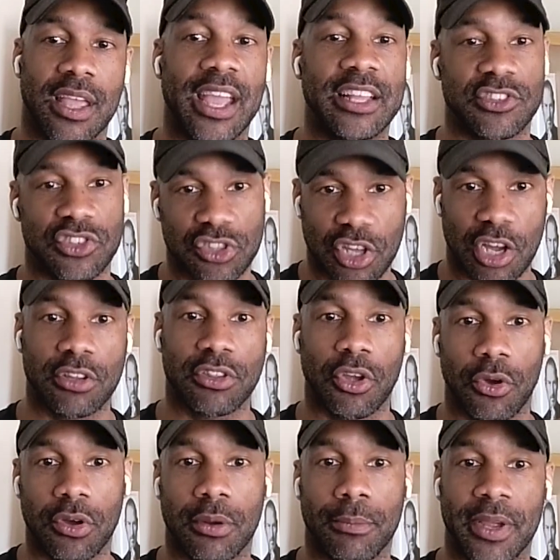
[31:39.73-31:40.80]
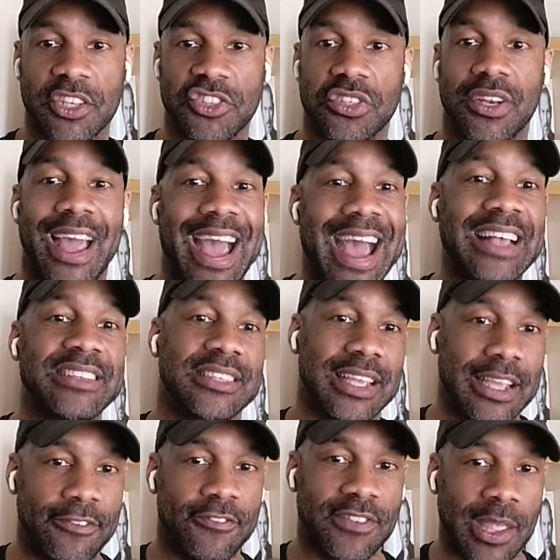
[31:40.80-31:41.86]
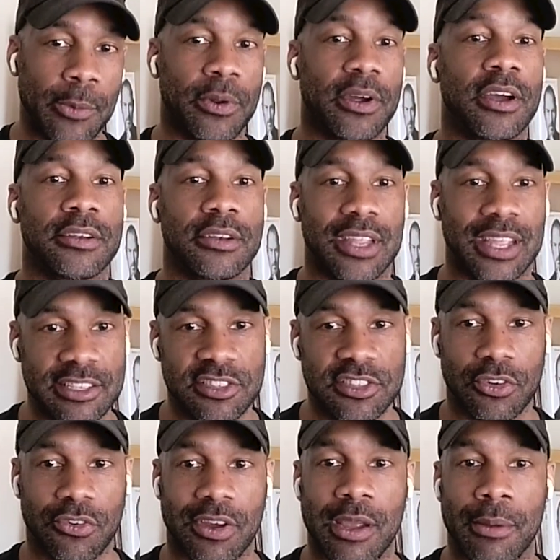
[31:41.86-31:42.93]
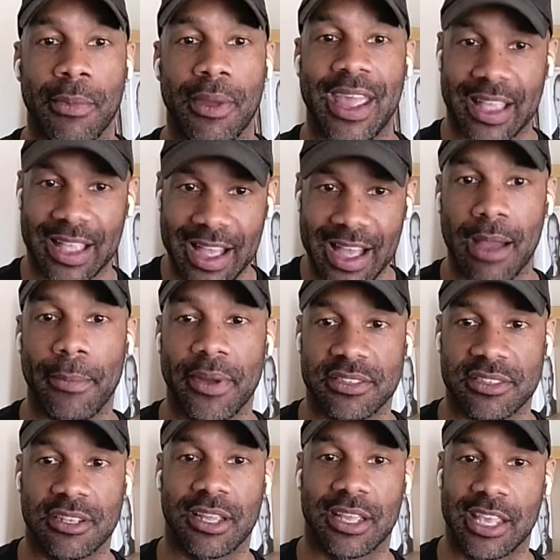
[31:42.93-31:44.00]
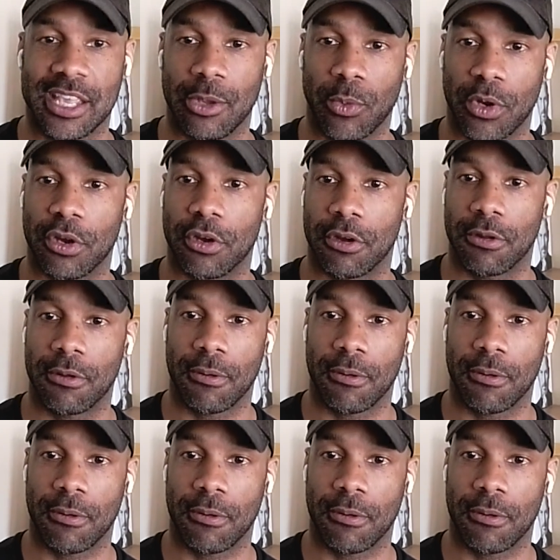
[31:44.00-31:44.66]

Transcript: and start the automation as if they were on Instagram and commented the keyword.